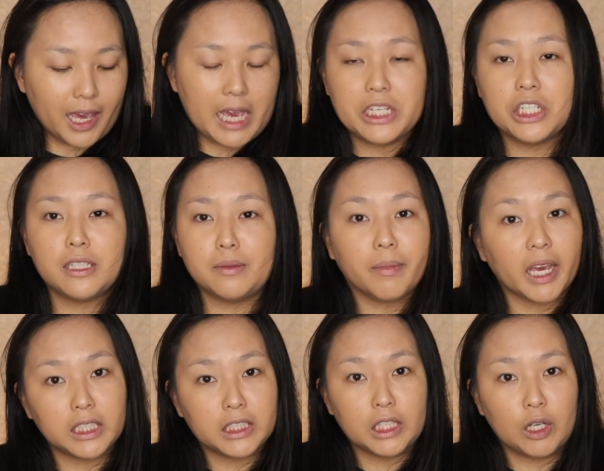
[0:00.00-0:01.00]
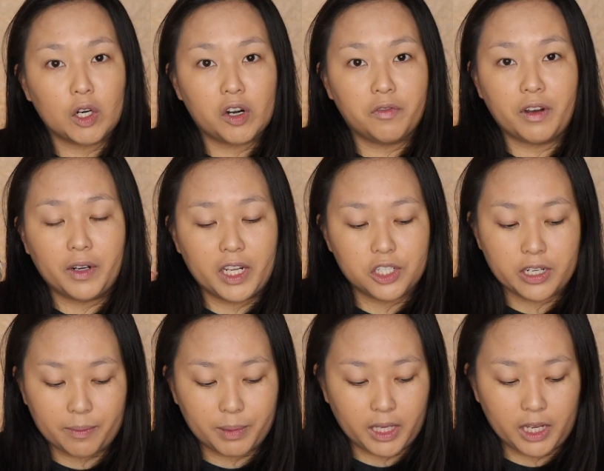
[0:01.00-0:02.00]
it just makes your
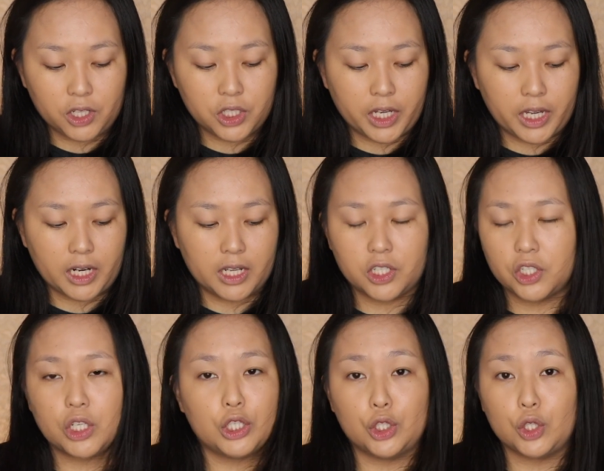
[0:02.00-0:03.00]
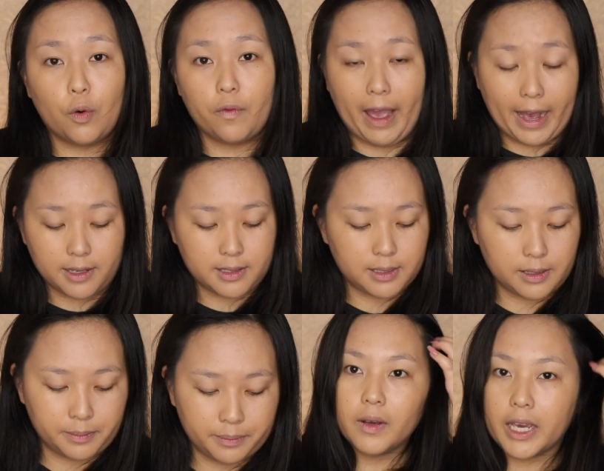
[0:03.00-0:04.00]
foundation application just so fast.